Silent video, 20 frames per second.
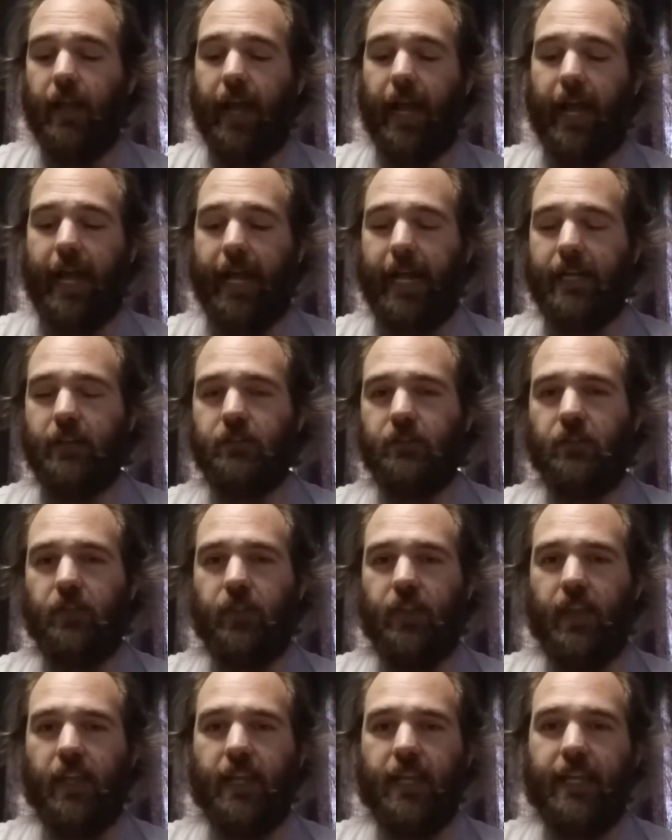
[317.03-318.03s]
and
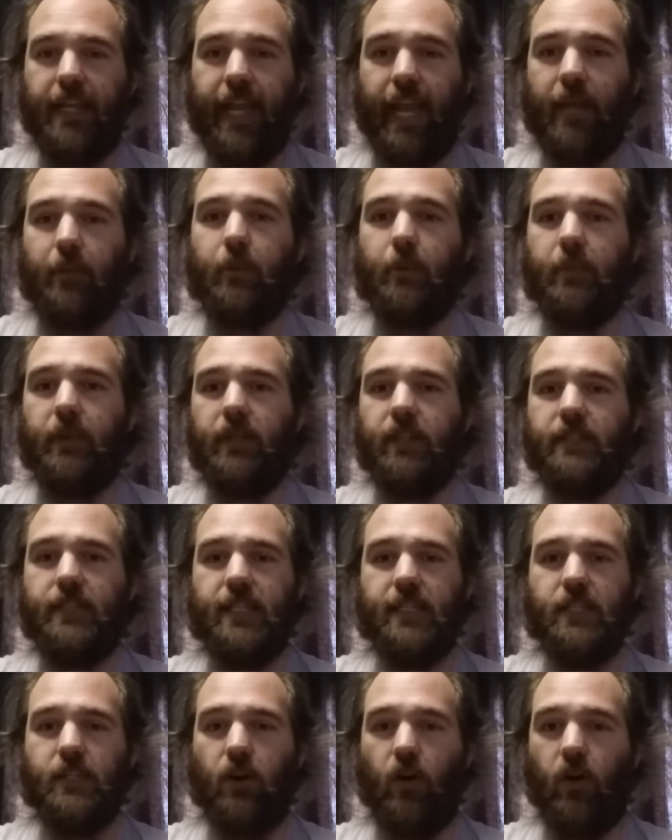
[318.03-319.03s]
the
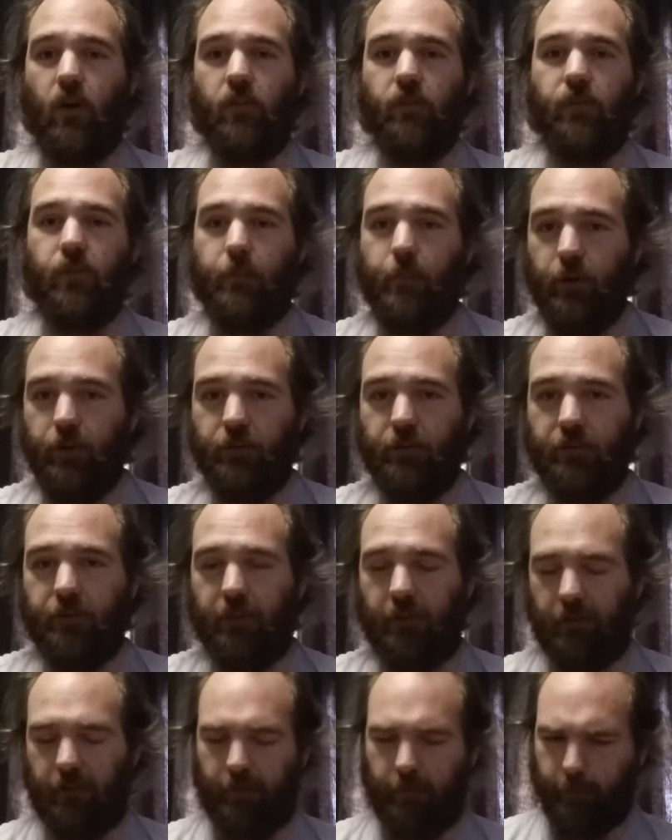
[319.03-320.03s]
capabilities of the pusher
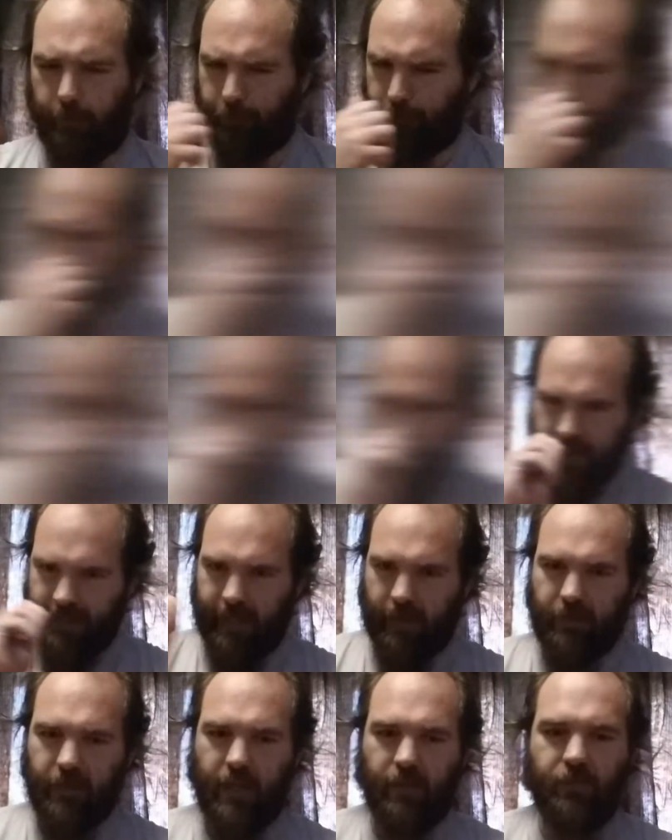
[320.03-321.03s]
system.
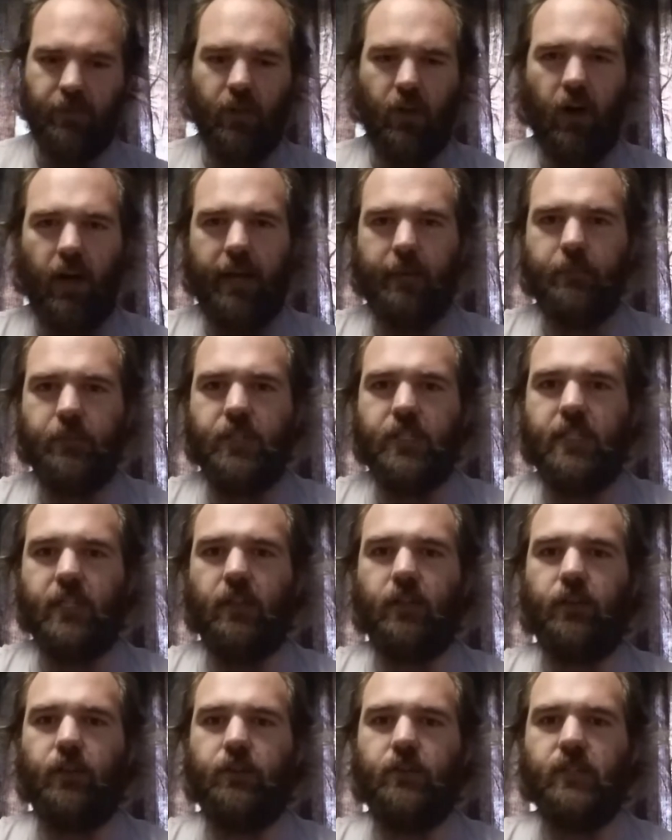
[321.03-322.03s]
Now, given that I'm
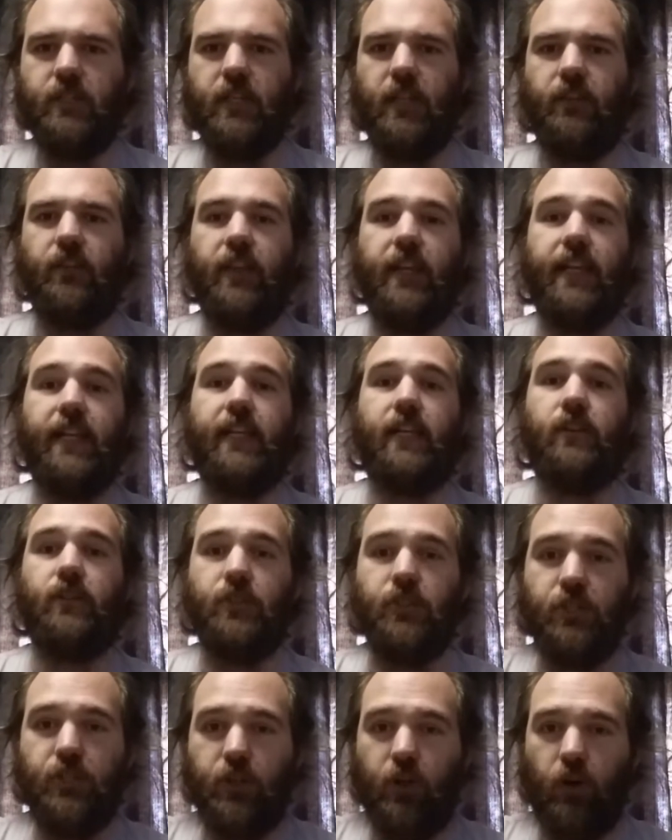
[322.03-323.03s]
still using the
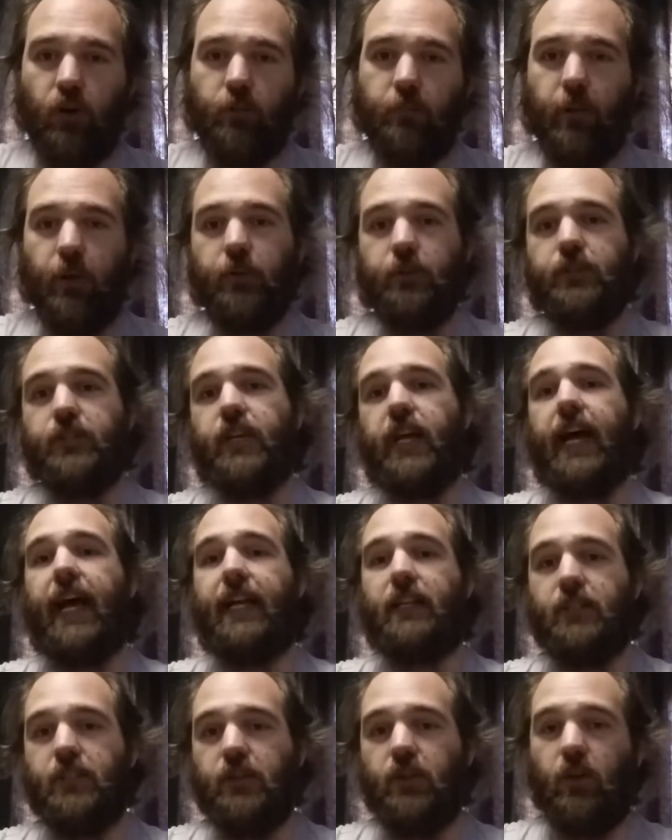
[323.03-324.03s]
stock motor
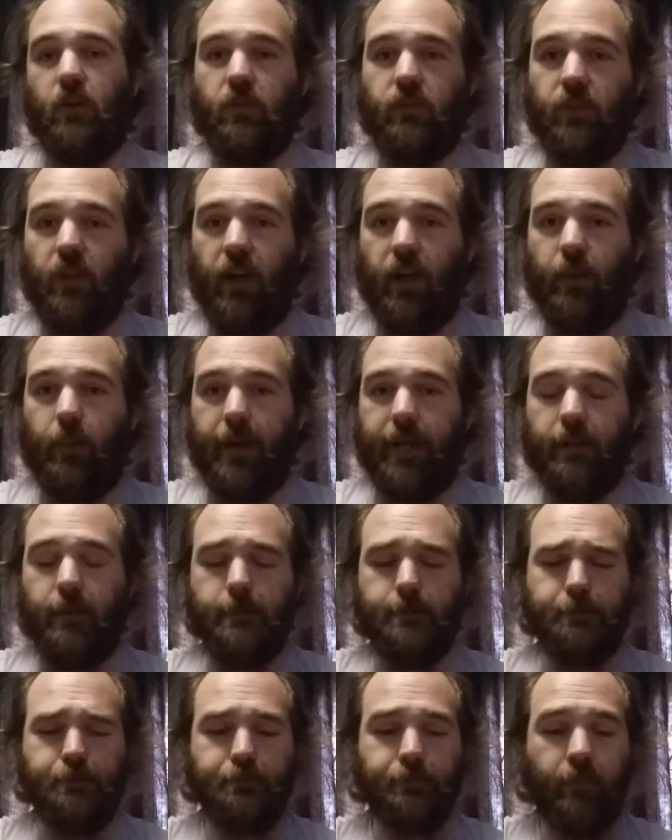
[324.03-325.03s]
and stock flywheel,